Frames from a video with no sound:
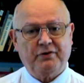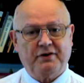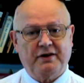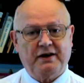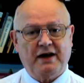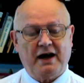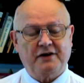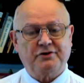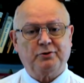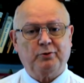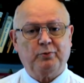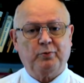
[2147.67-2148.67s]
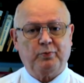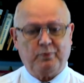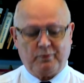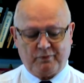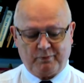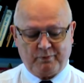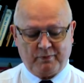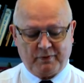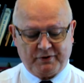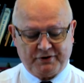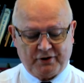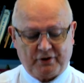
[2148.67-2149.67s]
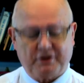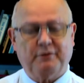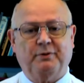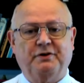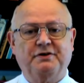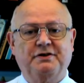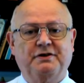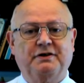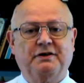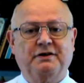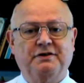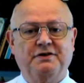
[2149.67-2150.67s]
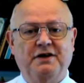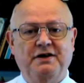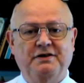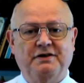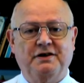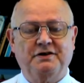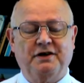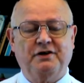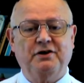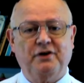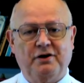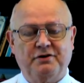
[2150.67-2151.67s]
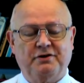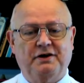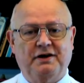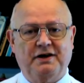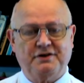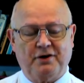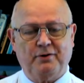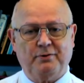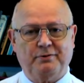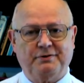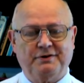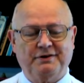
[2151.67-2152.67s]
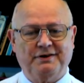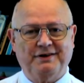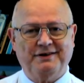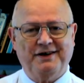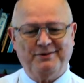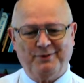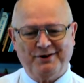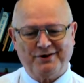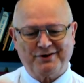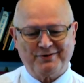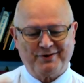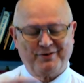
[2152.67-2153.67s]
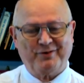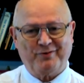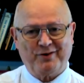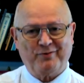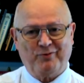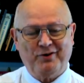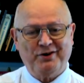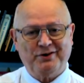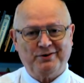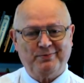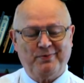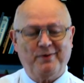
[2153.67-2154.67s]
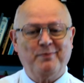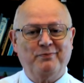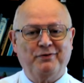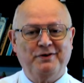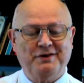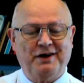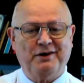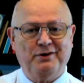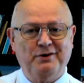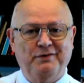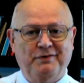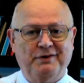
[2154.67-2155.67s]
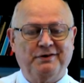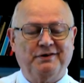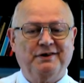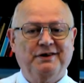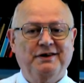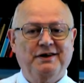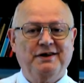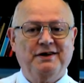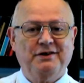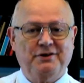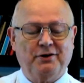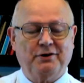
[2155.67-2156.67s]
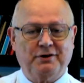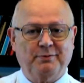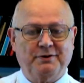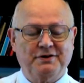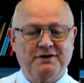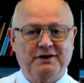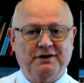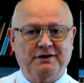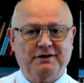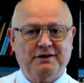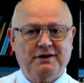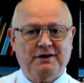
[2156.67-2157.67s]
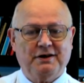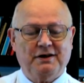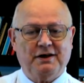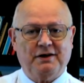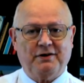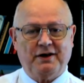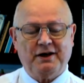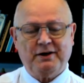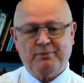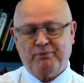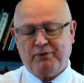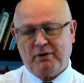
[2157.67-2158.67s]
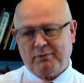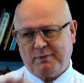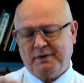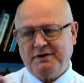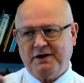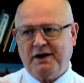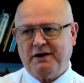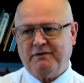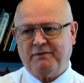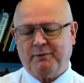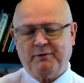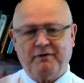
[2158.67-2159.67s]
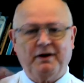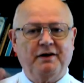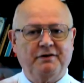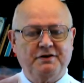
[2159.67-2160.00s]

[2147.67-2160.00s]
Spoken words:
the actual documents contained in this are not as old. We're not real pre-diluvian documents here. They probably date from around the